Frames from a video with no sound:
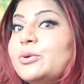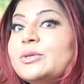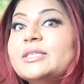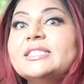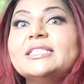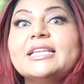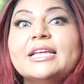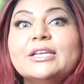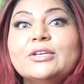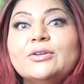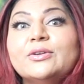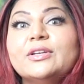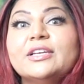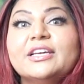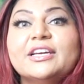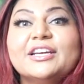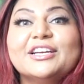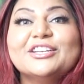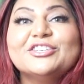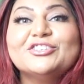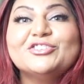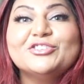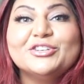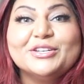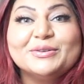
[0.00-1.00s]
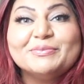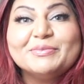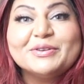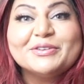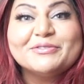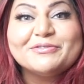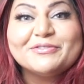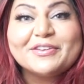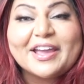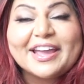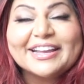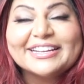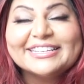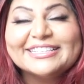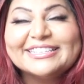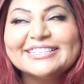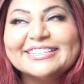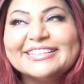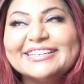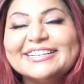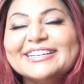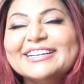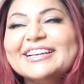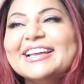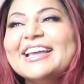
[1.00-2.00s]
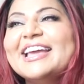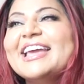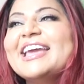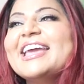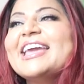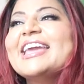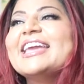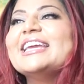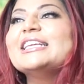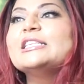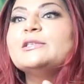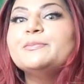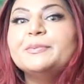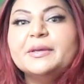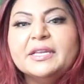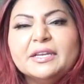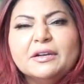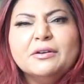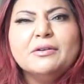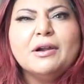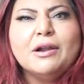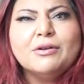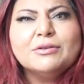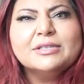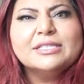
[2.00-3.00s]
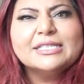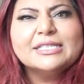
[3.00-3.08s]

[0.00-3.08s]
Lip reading: Cellular Treatment Factor. It's been around